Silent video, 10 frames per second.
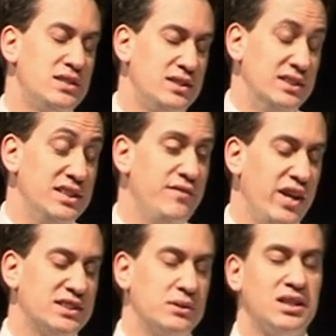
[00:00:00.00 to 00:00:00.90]
this evening
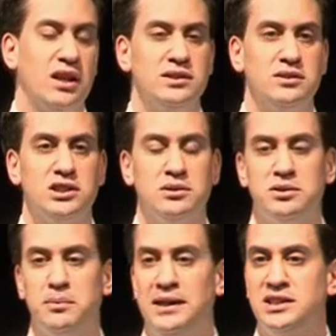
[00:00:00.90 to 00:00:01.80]
as I was
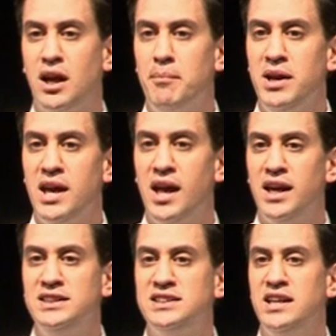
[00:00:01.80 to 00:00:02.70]
about to come here,
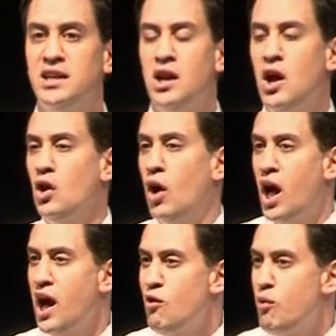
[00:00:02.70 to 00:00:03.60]
he said, look,
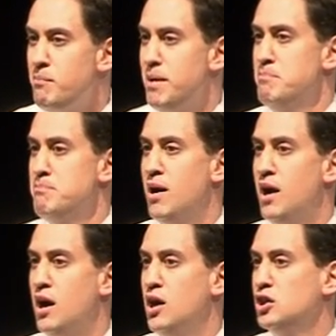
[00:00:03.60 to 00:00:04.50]
I
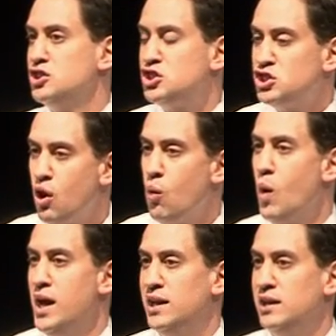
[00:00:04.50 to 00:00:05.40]
remember so
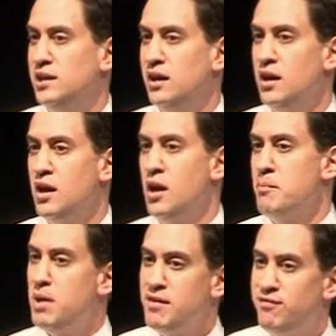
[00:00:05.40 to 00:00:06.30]
well
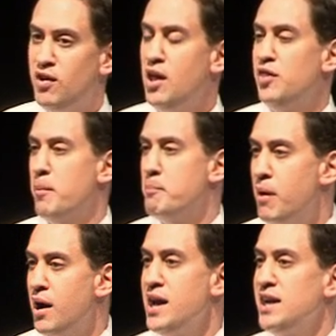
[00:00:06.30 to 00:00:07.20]
my father
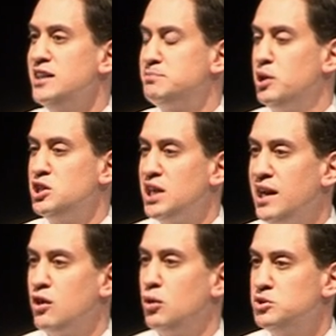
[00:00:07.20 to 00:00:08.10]
buying his British
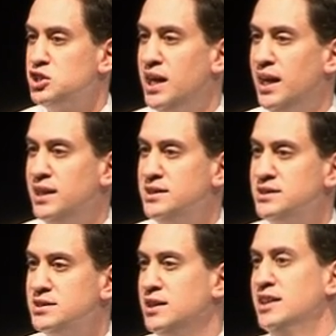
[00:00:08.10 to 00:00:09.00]
Telecom
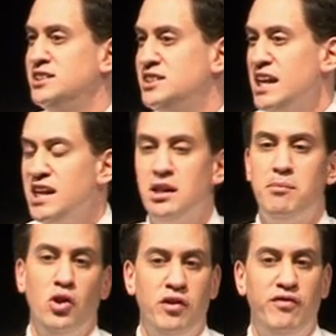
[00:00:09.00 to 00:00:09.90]
shares, selling them
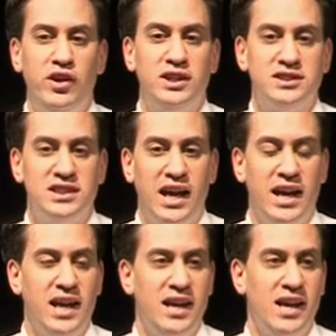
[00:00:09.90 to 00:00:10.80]
on the first
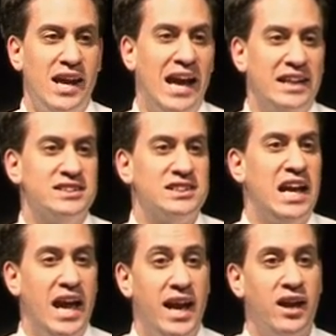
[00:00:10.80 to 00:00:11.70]
day, and
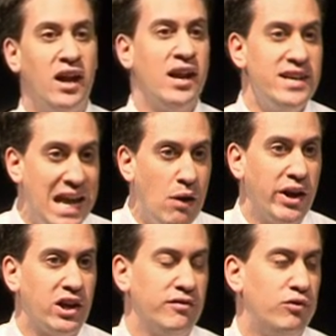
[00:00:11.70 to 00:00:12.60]
saying, now I
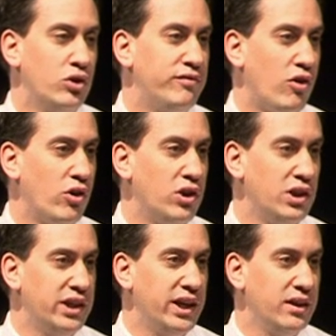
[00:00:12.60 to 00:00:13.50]
can afford a foreign
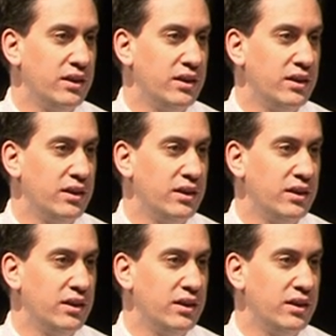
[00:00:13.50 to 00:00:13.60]
holiday.